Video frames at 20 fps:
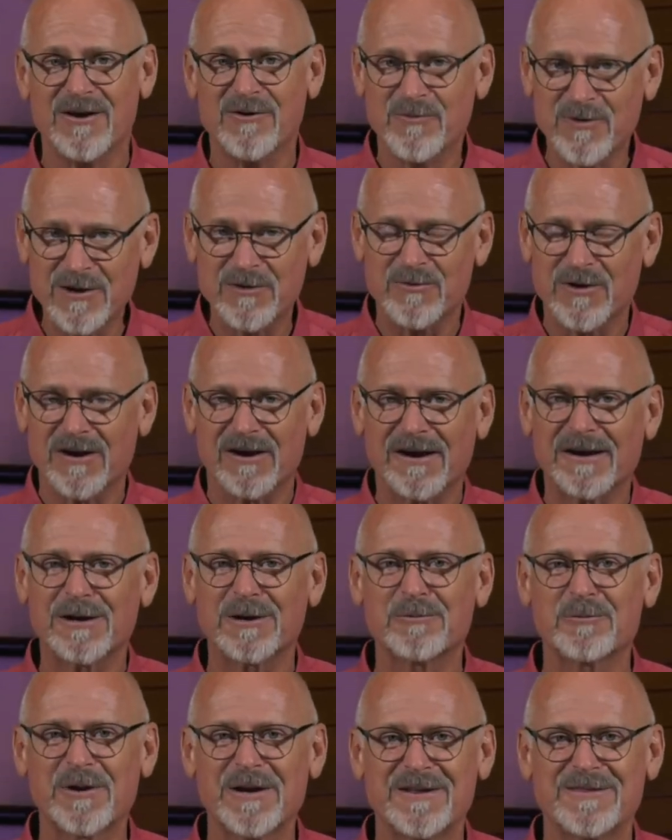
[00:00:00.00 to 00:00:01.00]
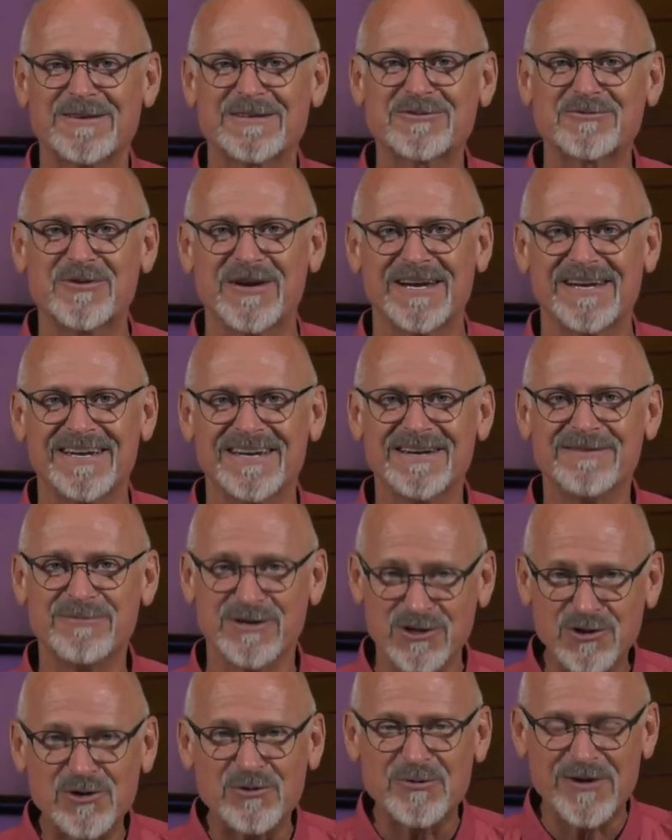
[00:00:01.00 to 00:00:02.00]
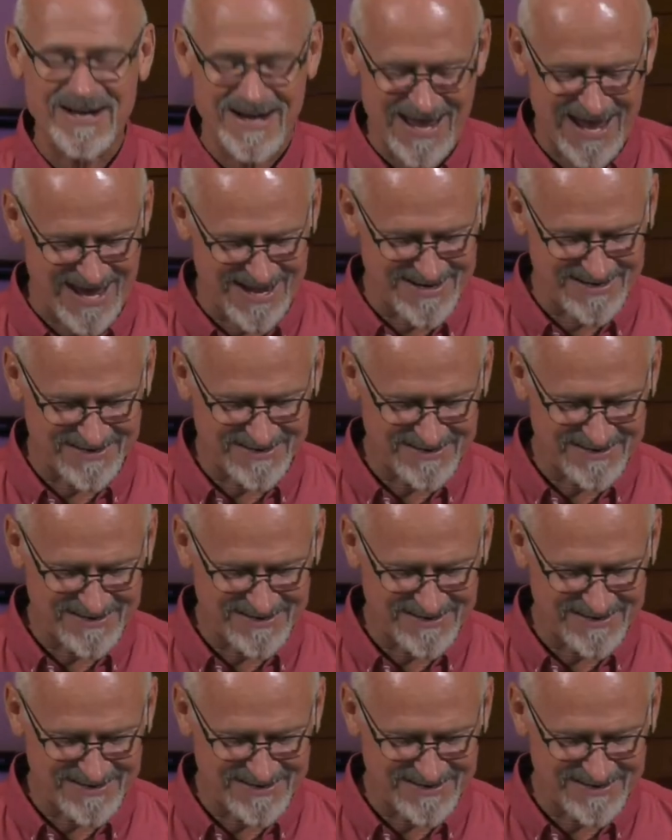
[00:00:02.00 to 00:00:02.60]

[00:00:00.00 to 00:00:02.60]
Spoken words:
We're not going to read it this week, but you can read ahead.